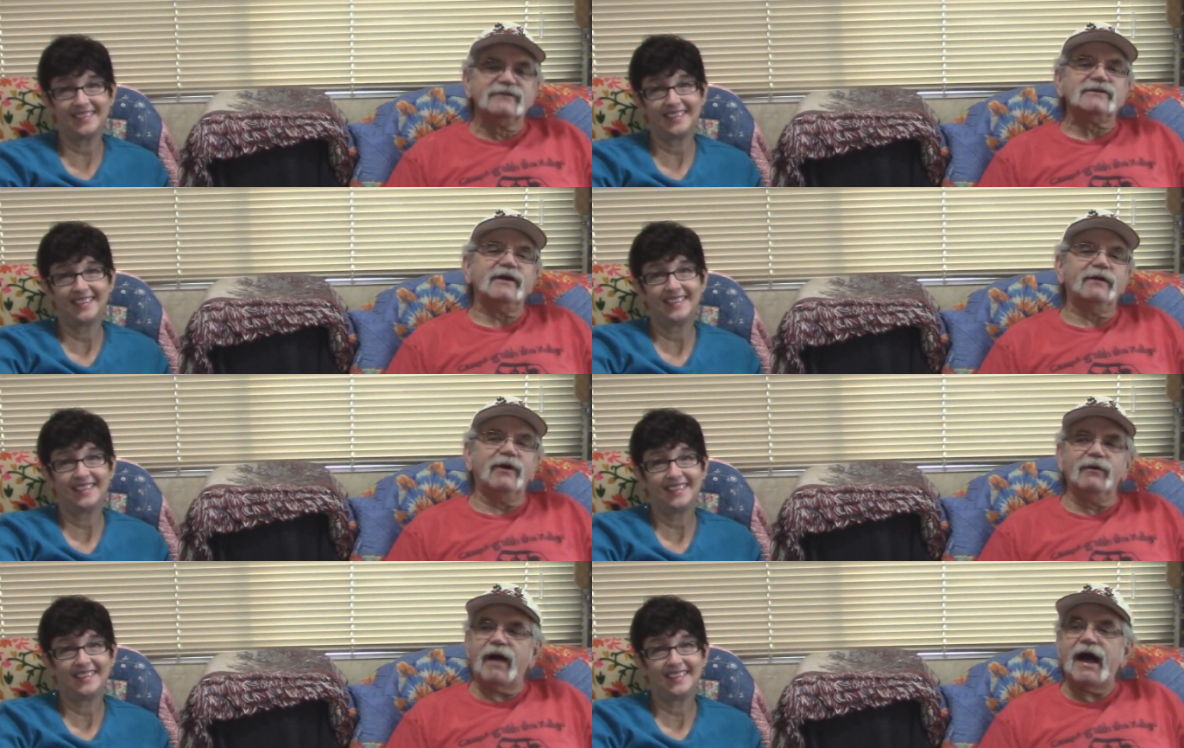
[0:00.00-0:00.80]
Speaker 1: so
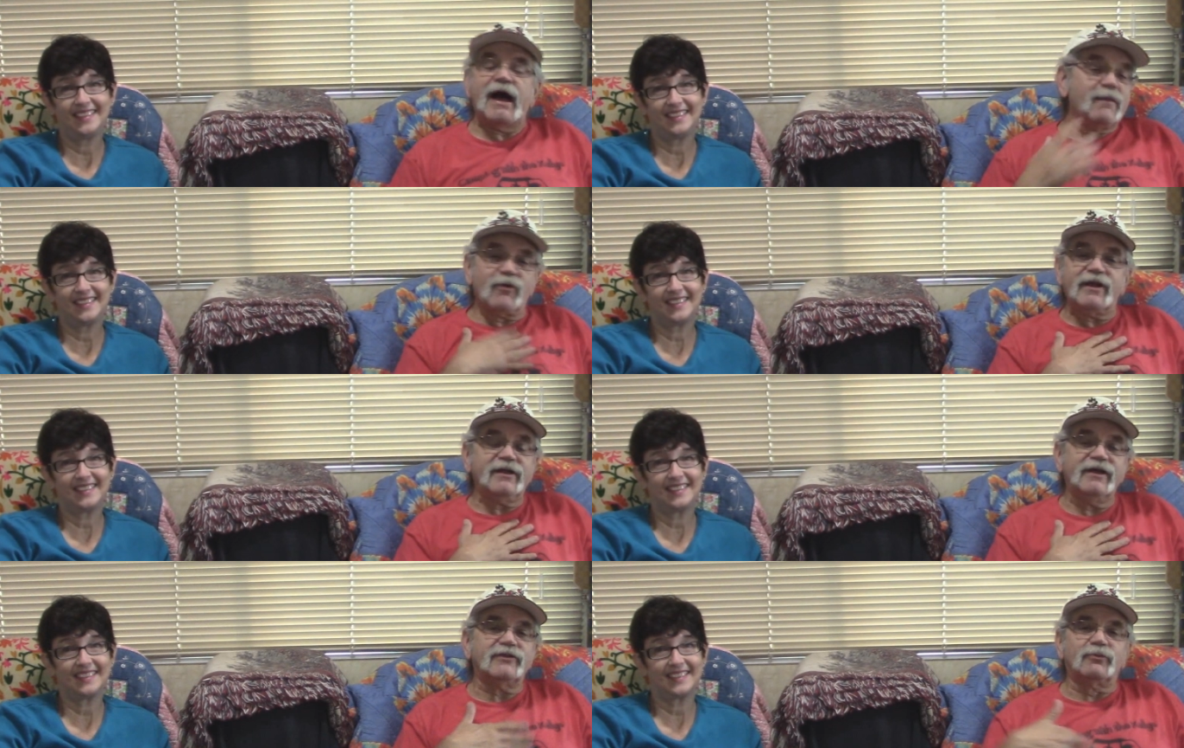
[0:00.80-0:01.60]
anyway, I'm ready
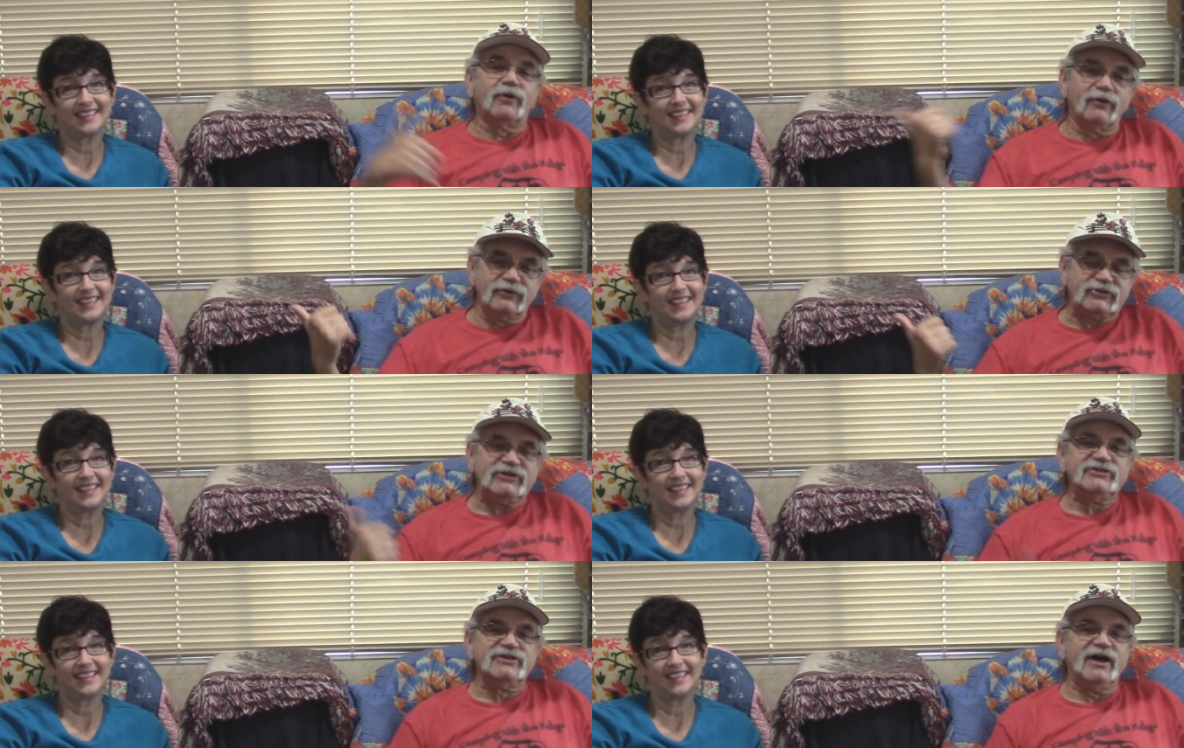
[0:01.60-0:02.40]
to hit the road.
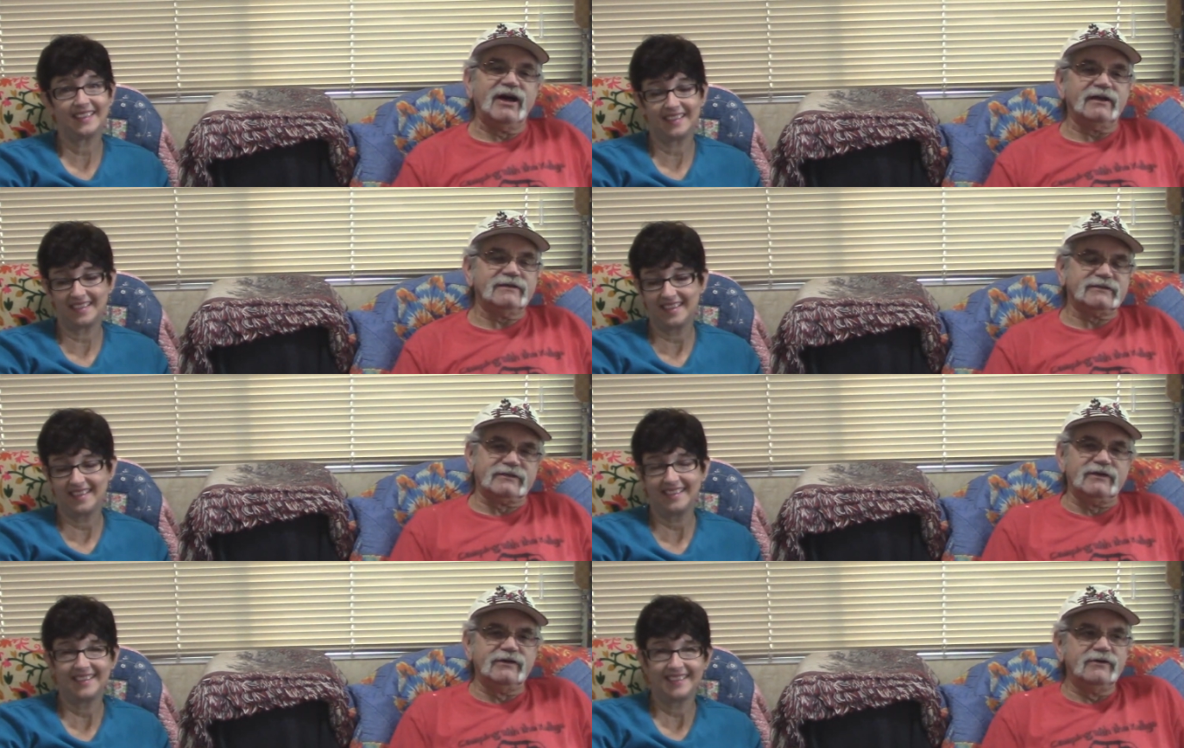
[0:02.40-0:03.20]
She's not.
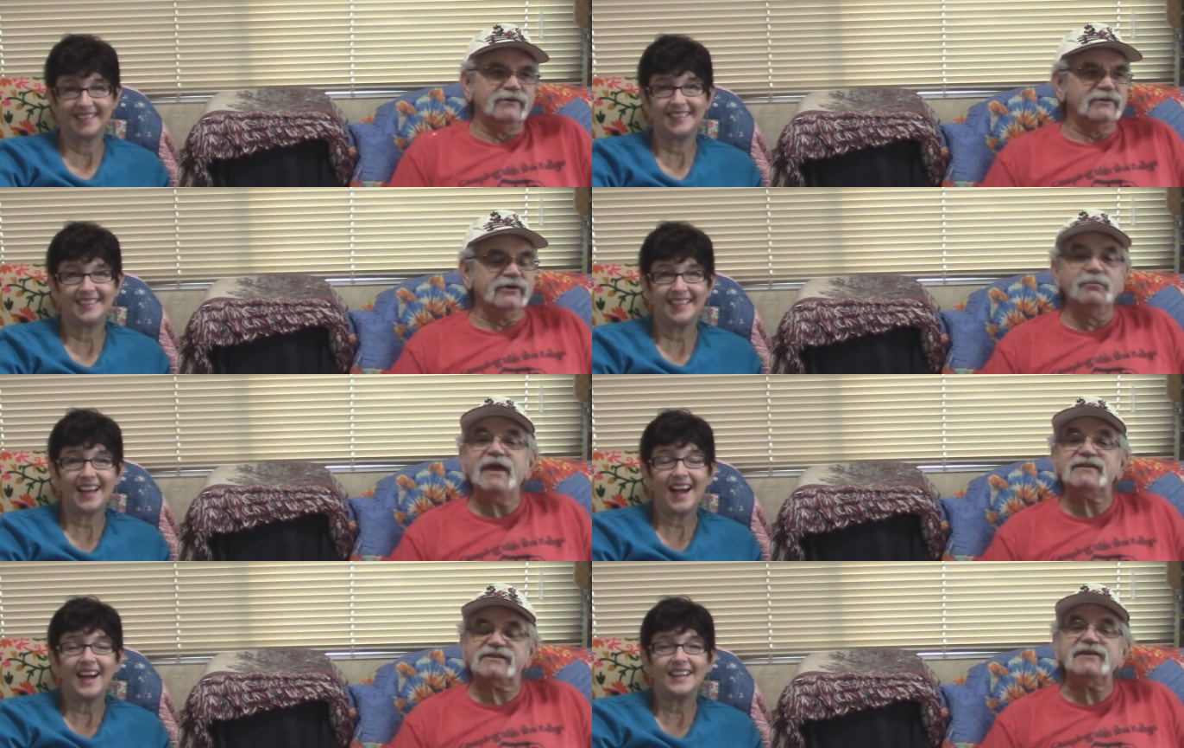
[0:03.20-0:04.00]
So you
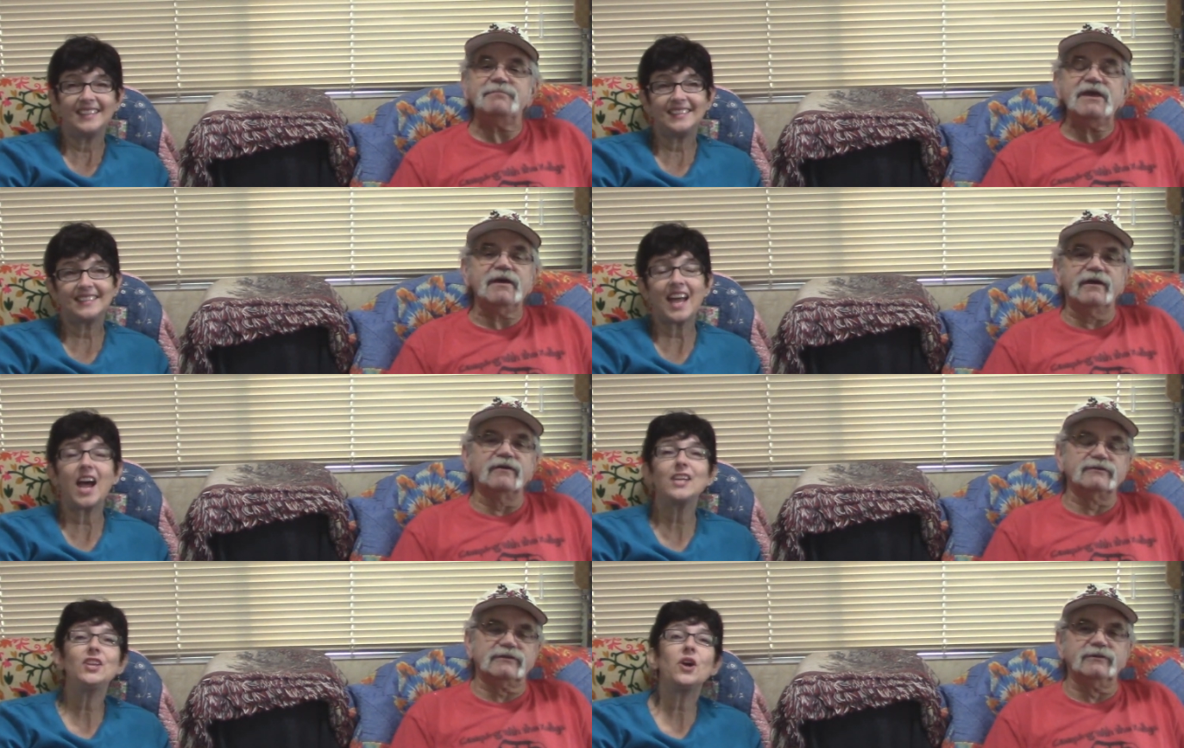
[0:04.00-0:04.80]
may see me in
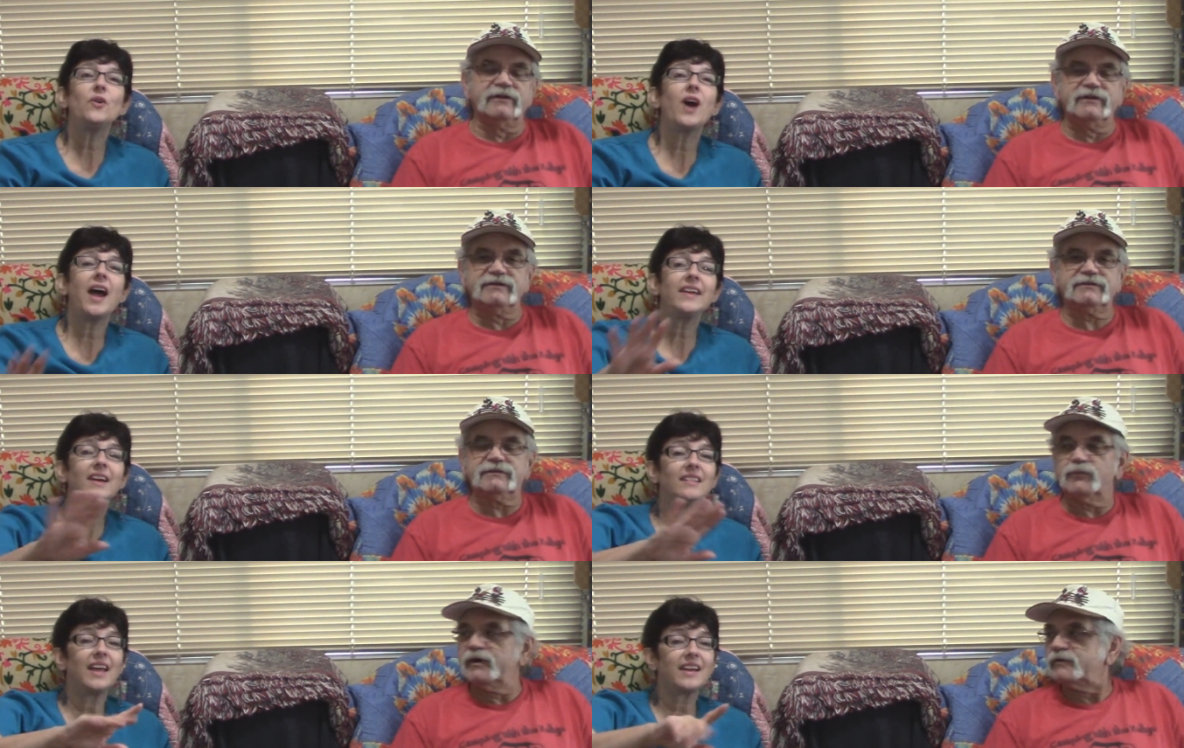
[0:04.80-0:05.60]
Arizona. You know, I
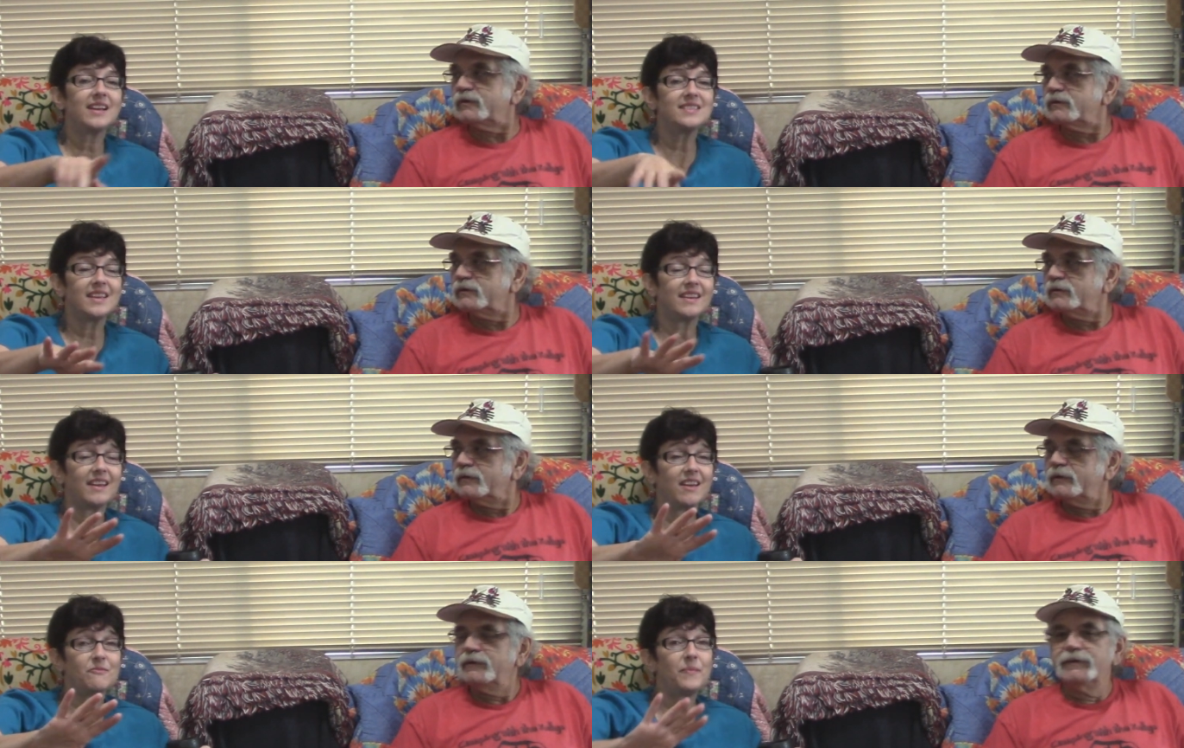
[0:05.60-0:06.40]
winter. like I
Speaker 2: said,
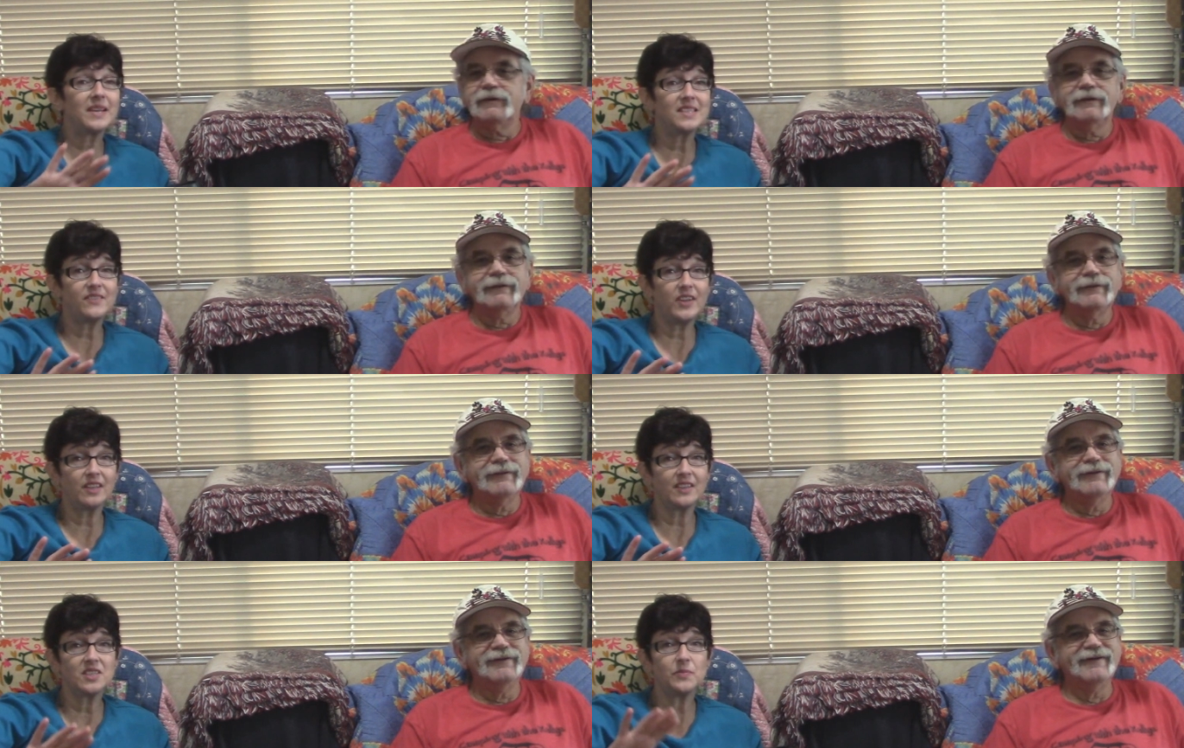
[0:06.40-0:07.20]
I have mixed
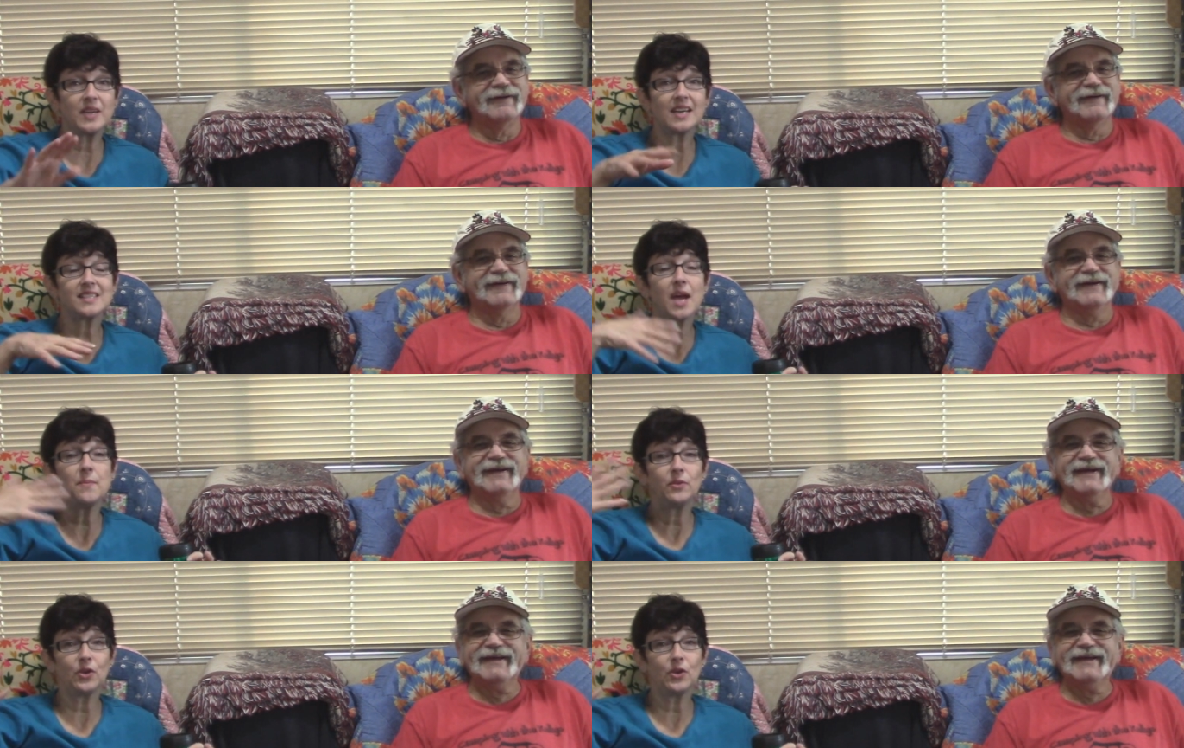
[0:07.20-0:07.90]
feelings because I'm